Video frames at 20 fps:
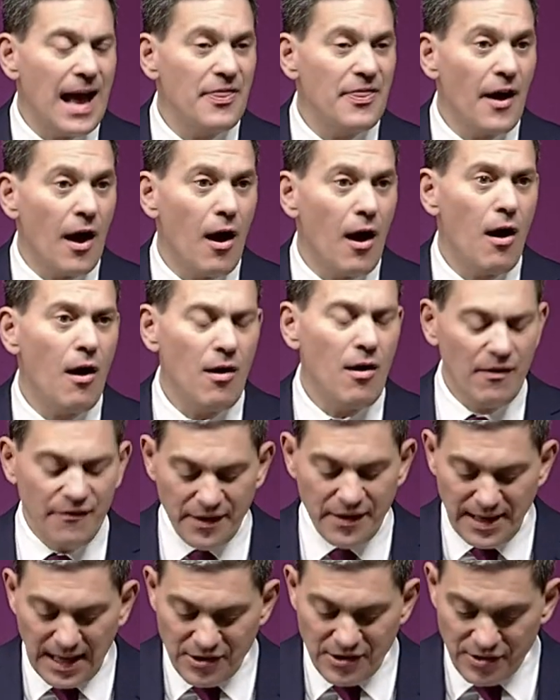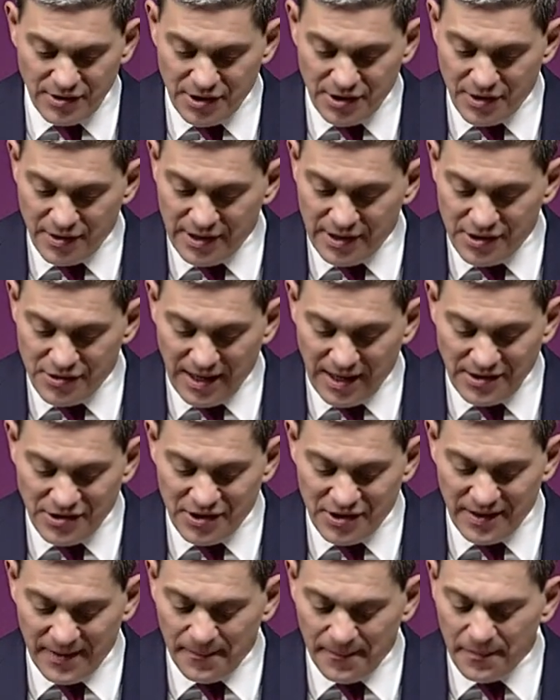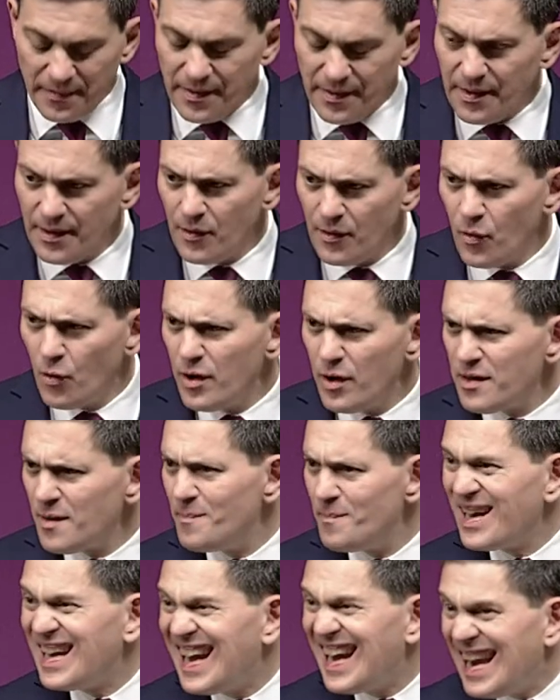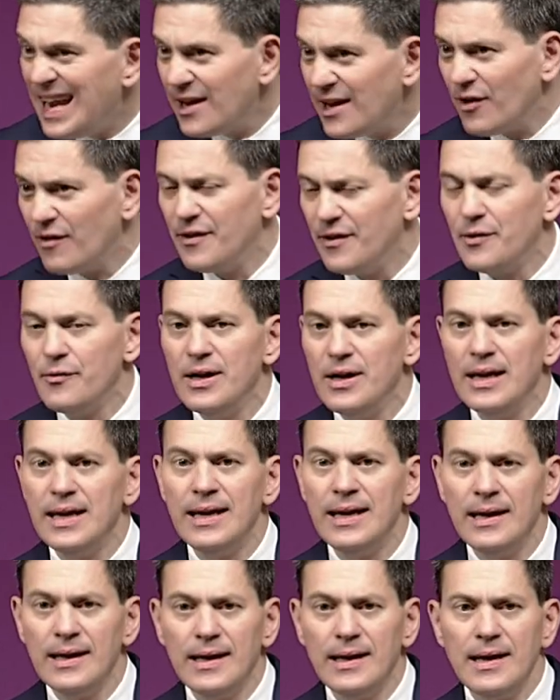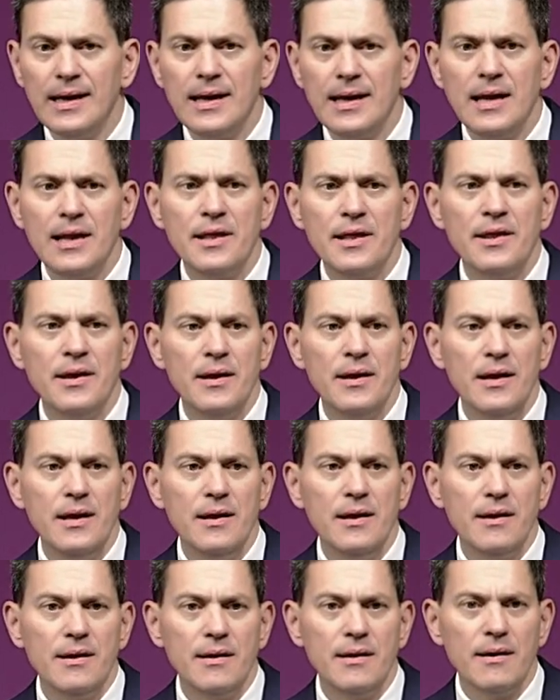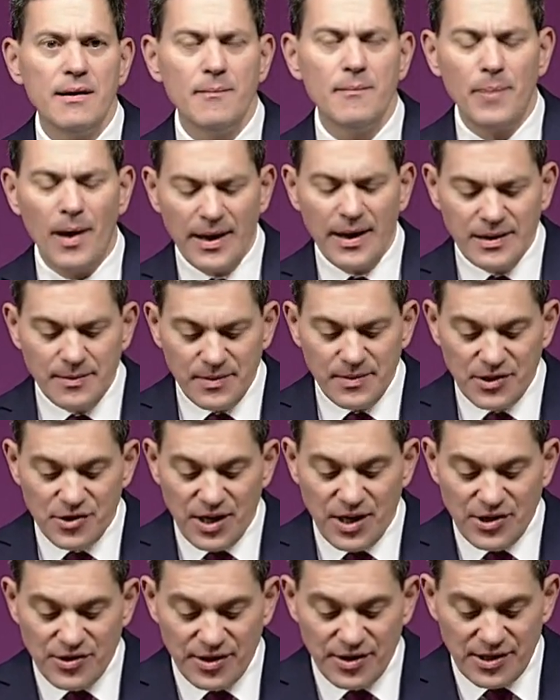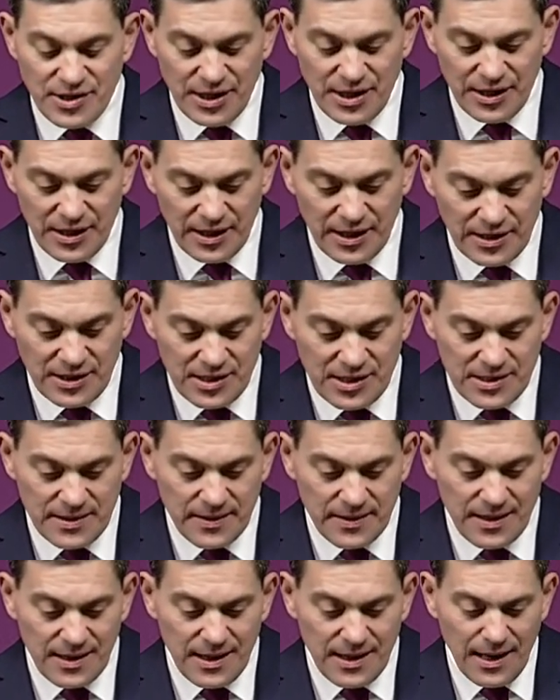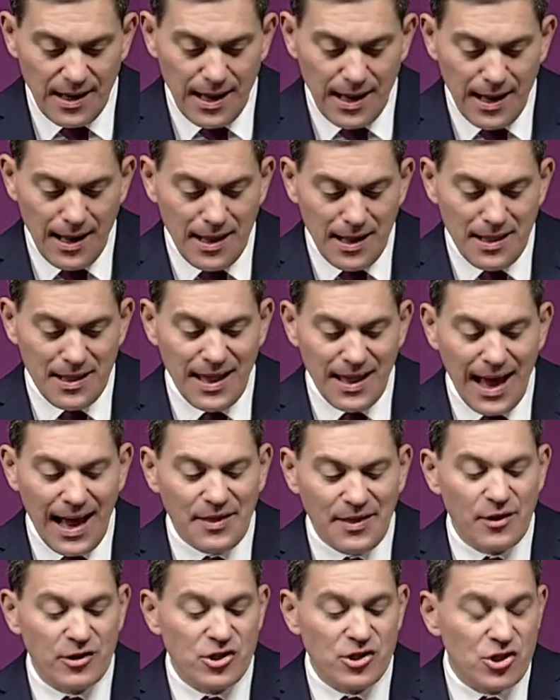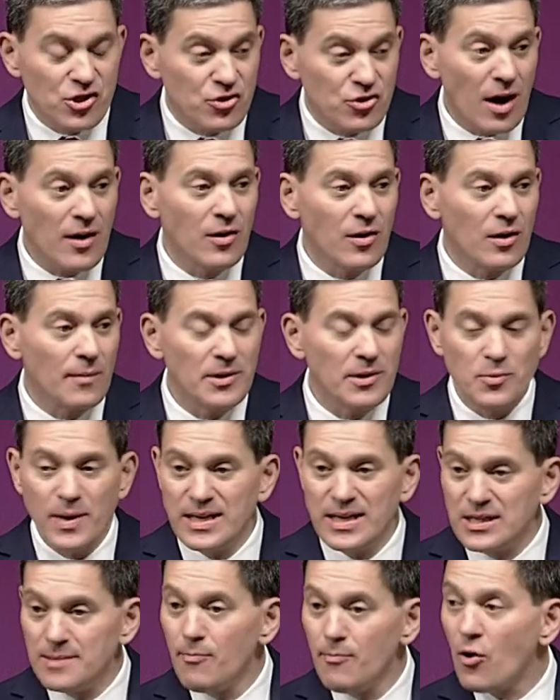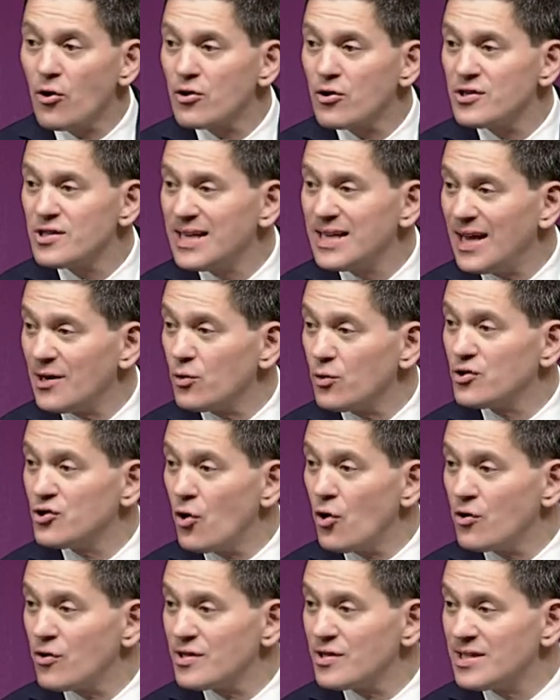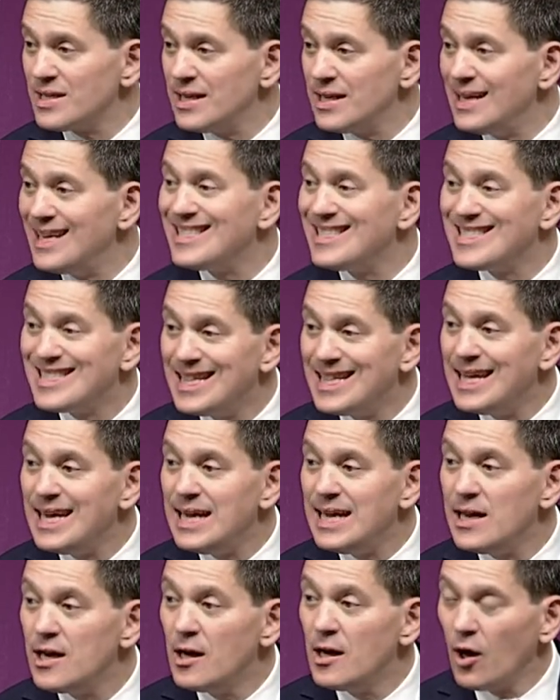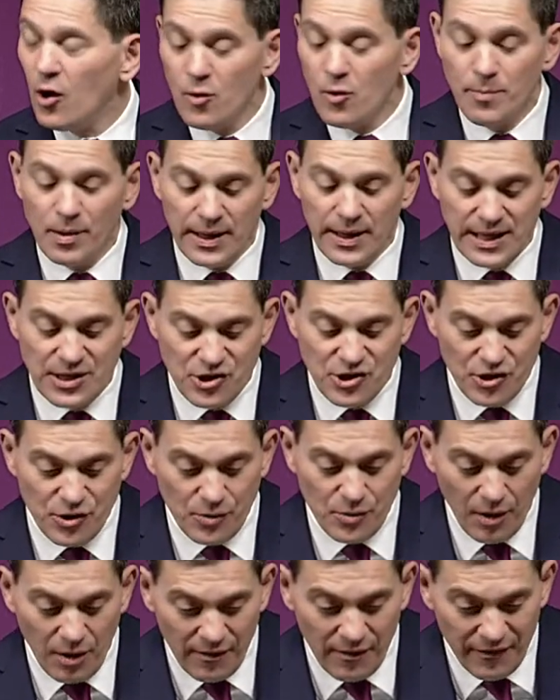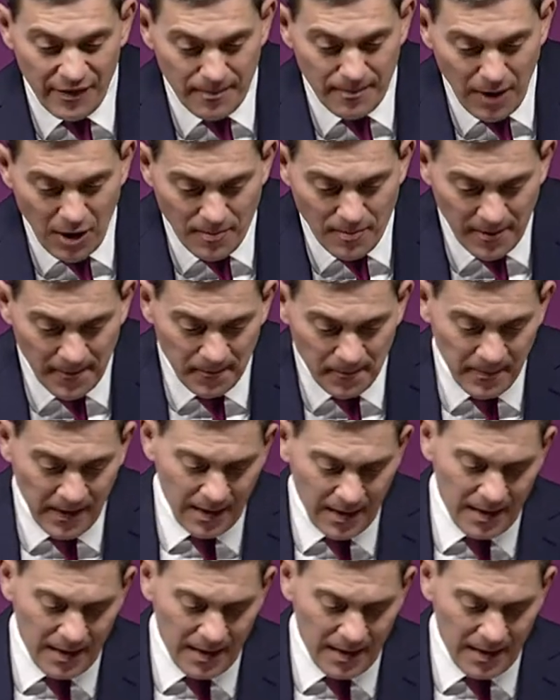At the heart of the national security strategy, or at the beginning of it really, the Biden administration asserts uh, that the struggle between democracy and autocracy is the global issue of the moment.